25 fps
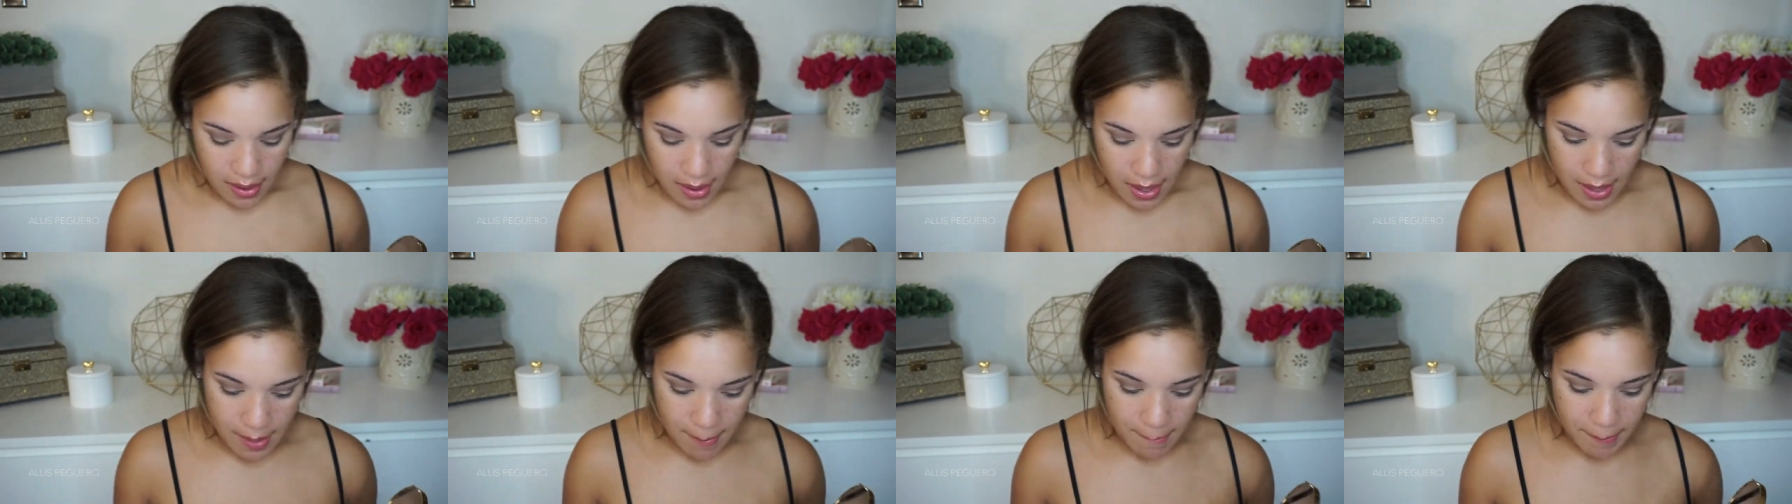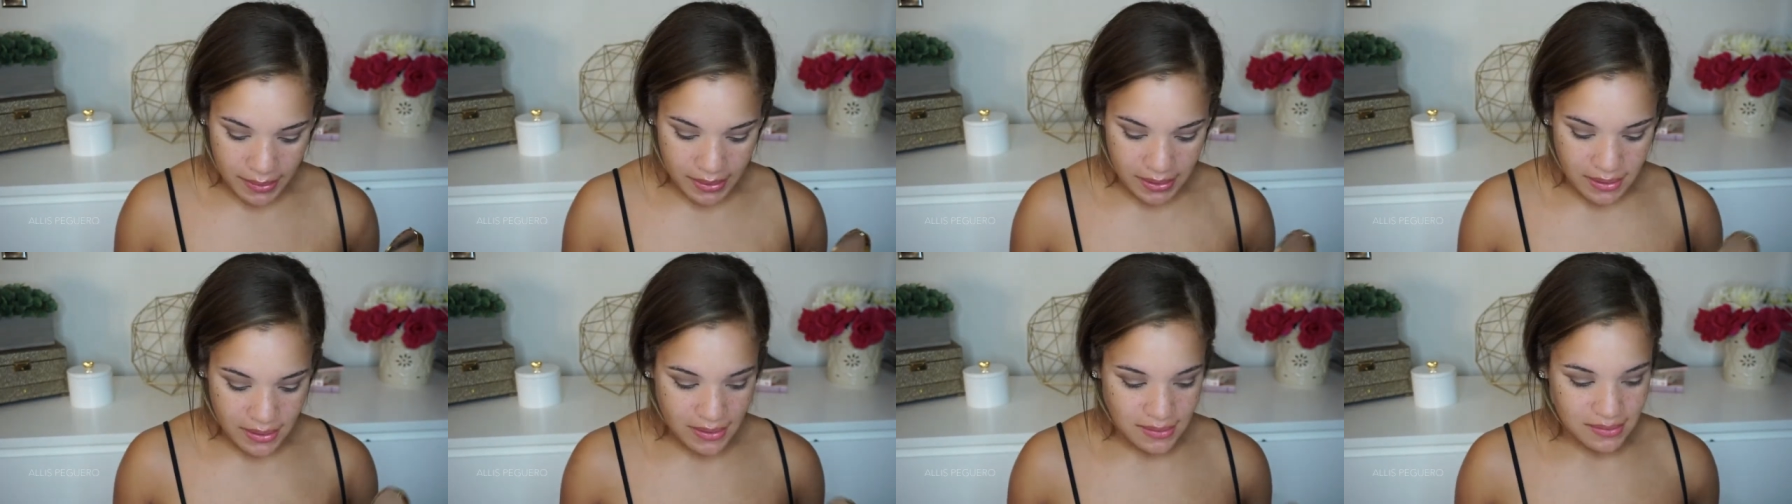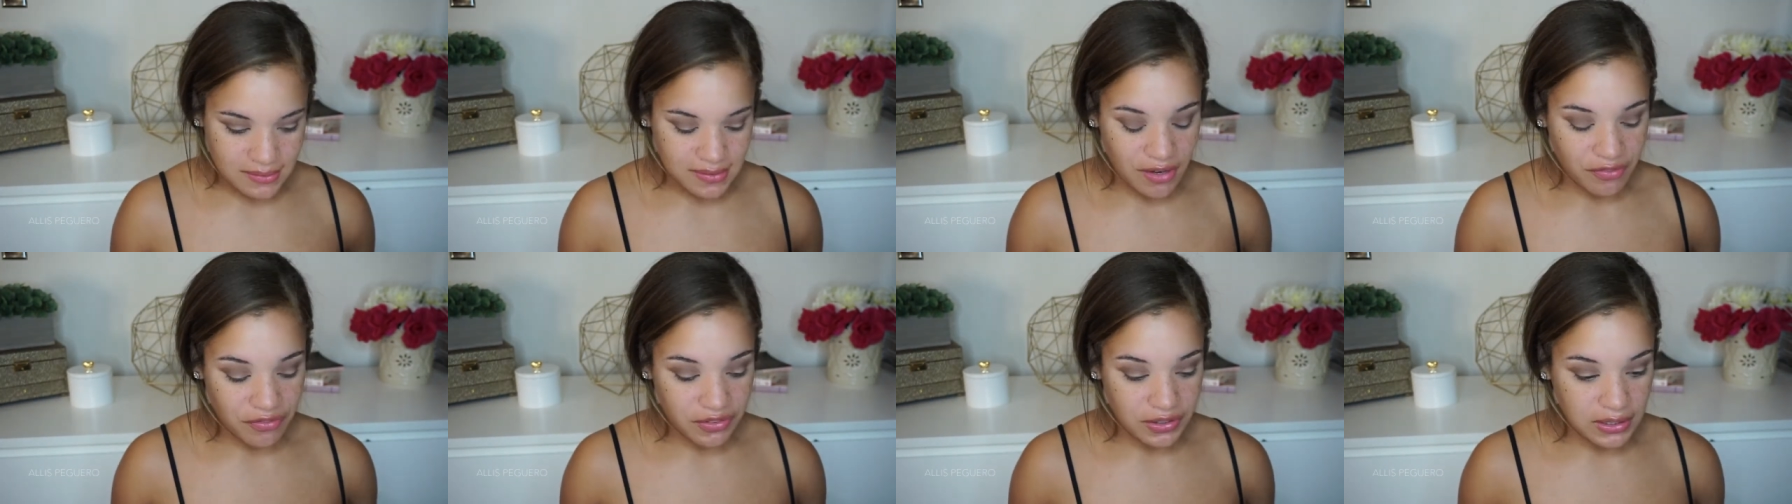um, but it
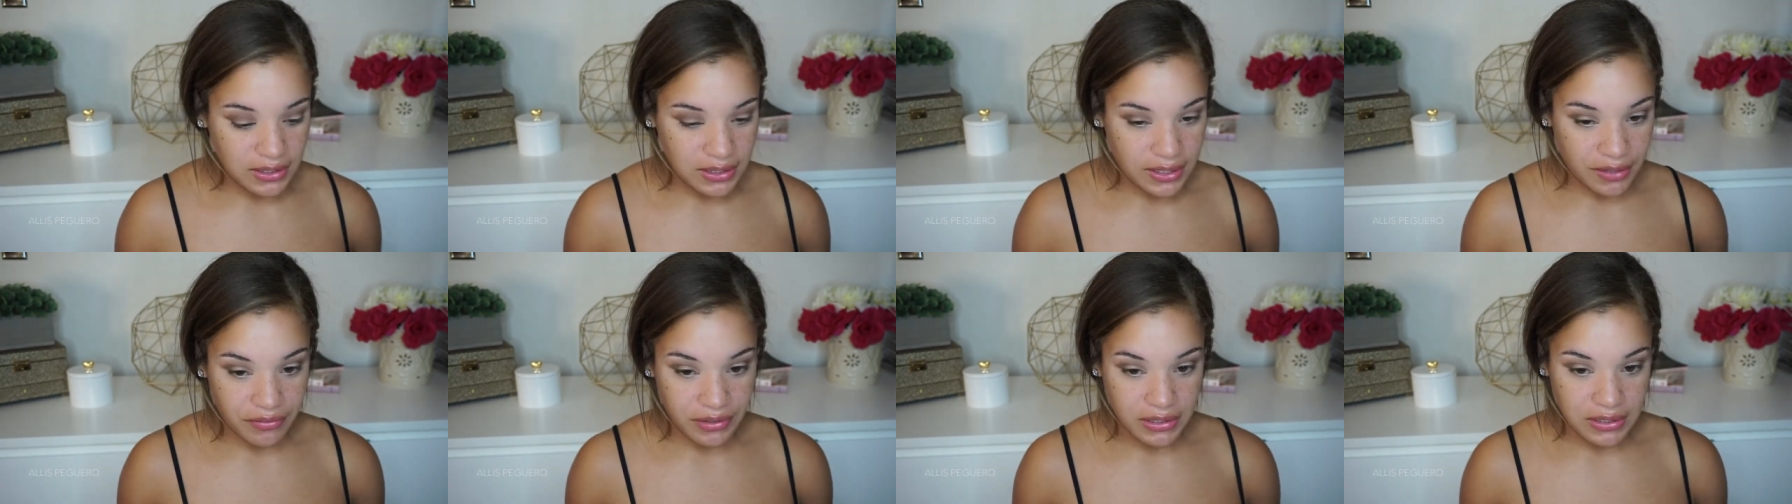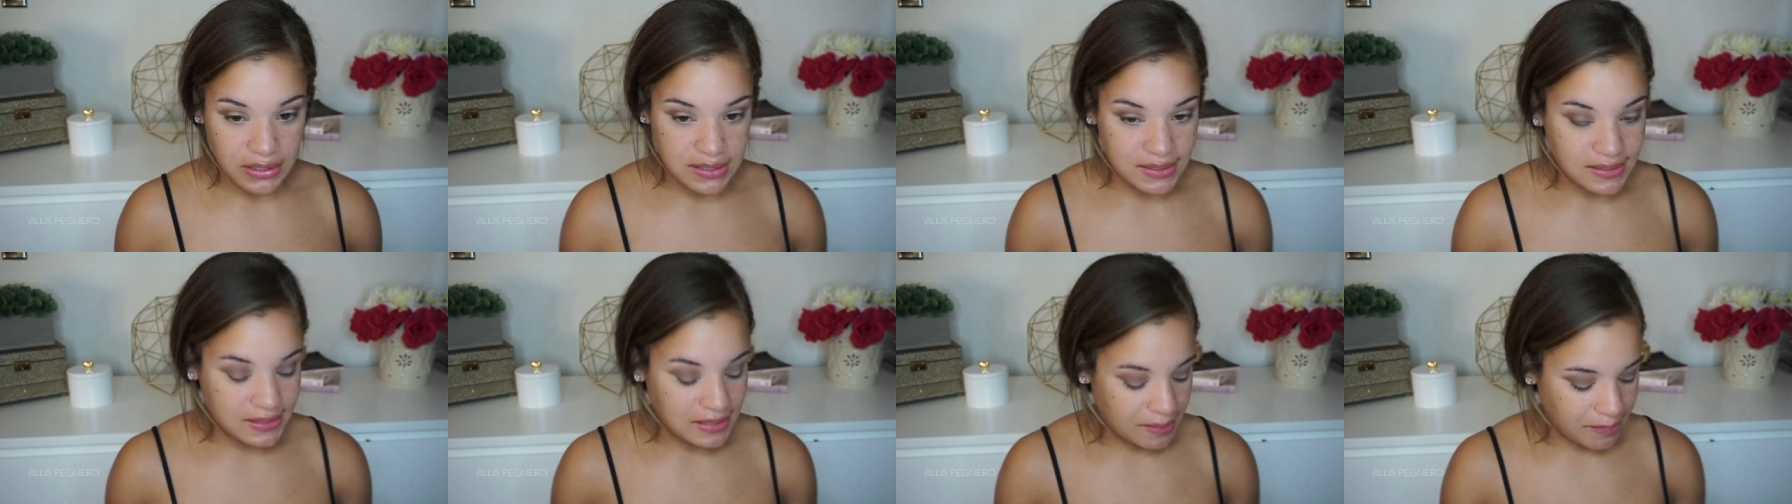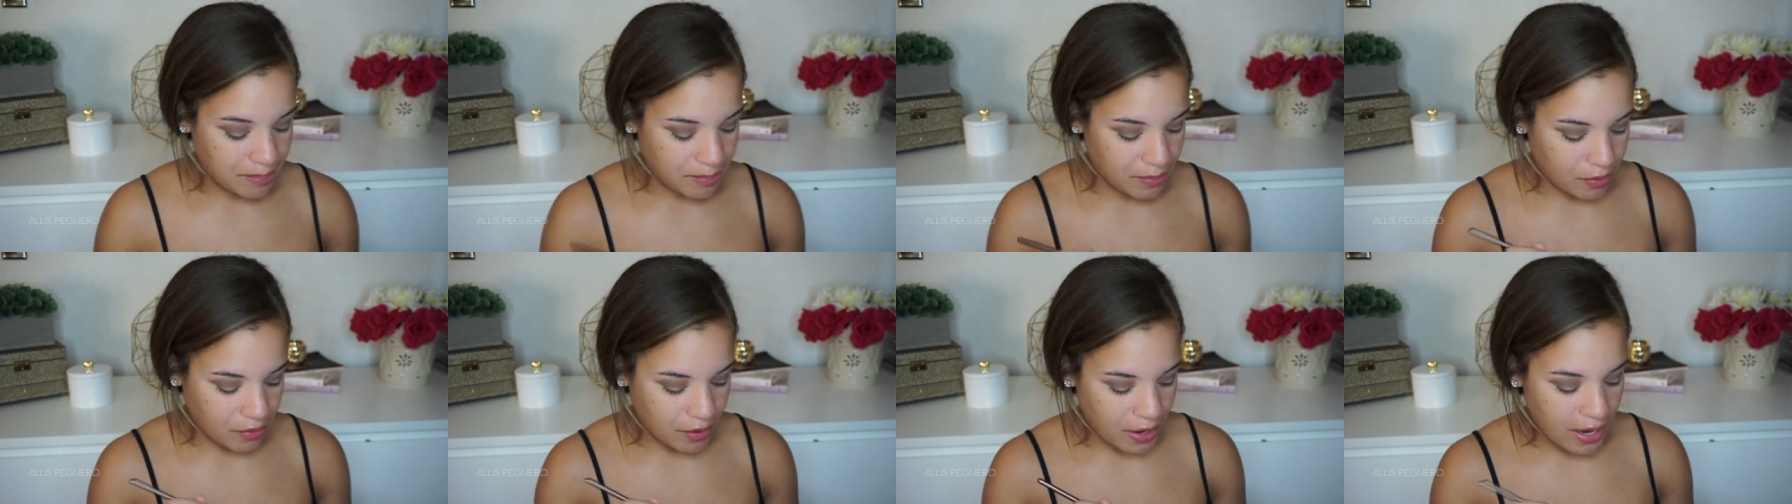is definitely a really
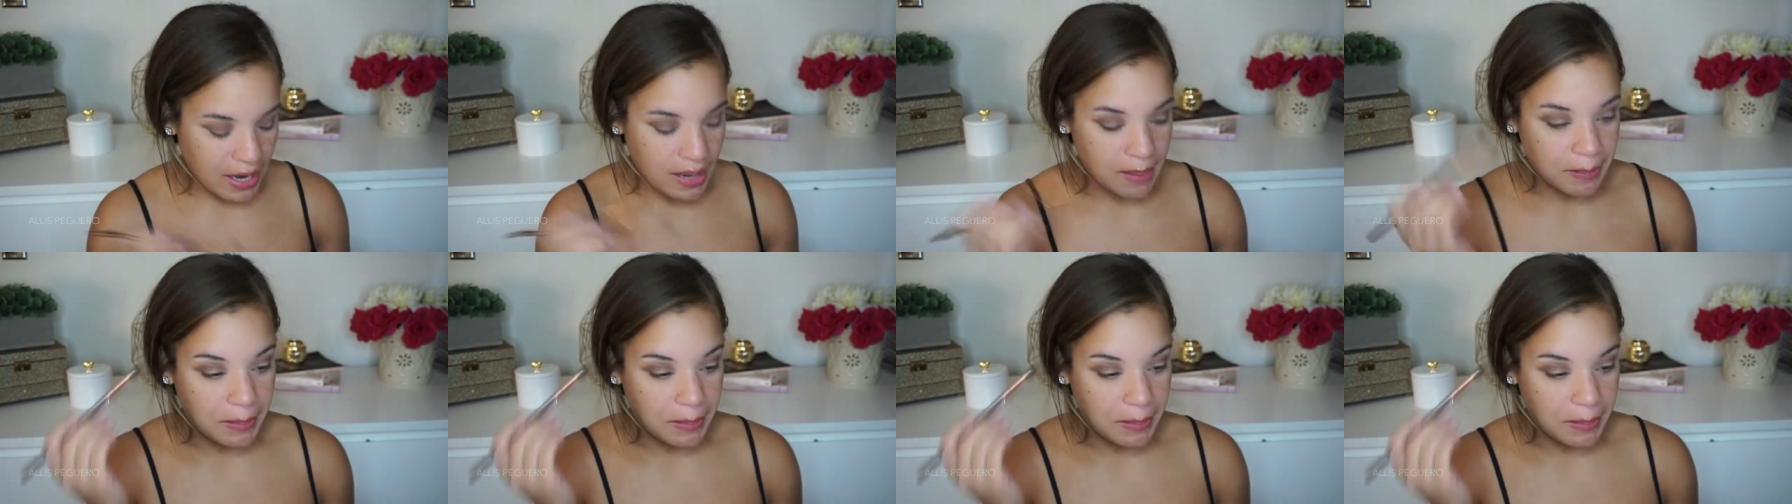deep gray.